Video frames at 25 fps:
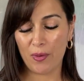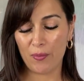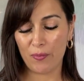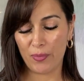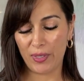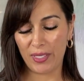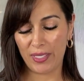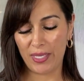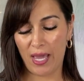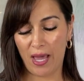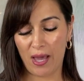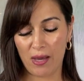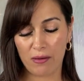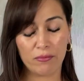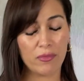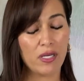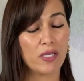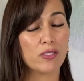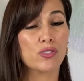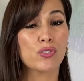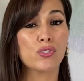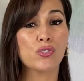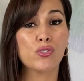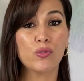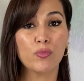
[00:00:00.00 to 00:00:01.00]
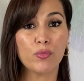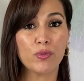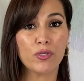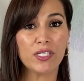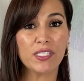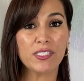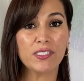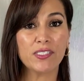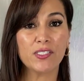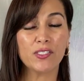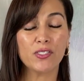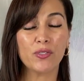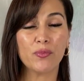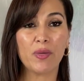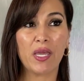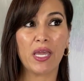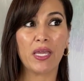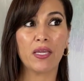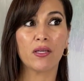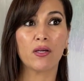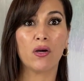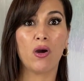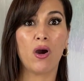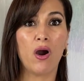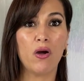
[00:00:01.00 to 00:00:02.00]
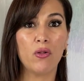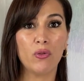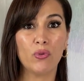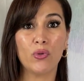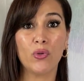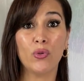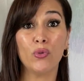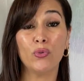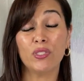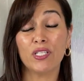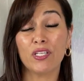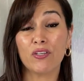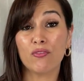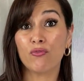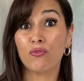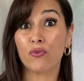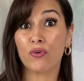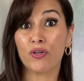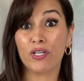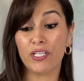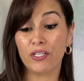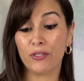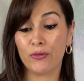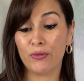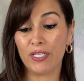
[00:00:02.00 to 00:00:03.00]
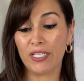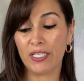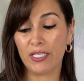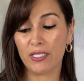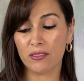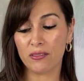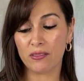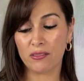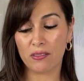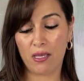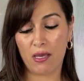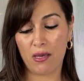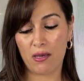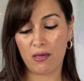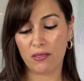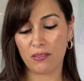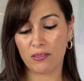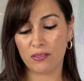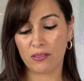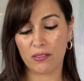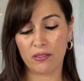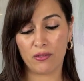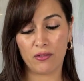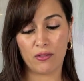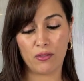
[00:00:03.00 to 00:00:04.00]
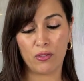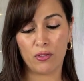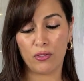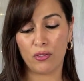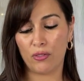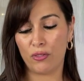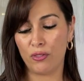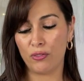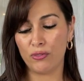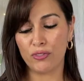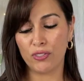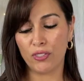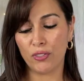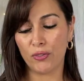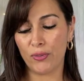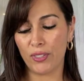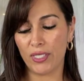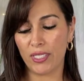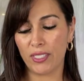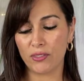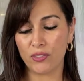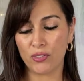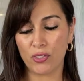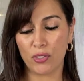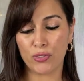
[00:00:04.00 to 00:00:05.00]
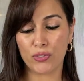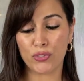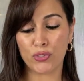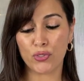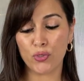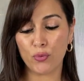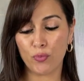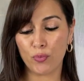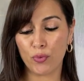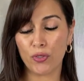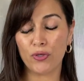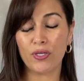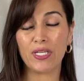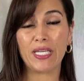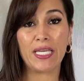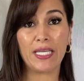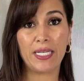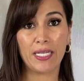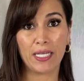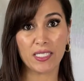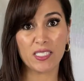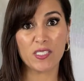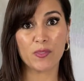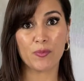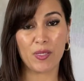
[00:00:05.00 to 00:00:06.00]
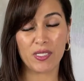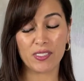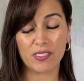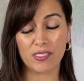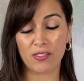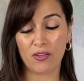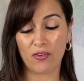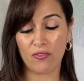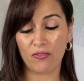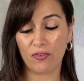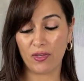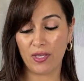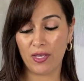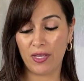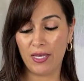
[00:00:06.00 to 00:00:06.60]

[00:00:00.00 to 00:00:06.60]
But yeah, it's super easy to make, only 4 ingredients, and those ingredients are super inexpensive.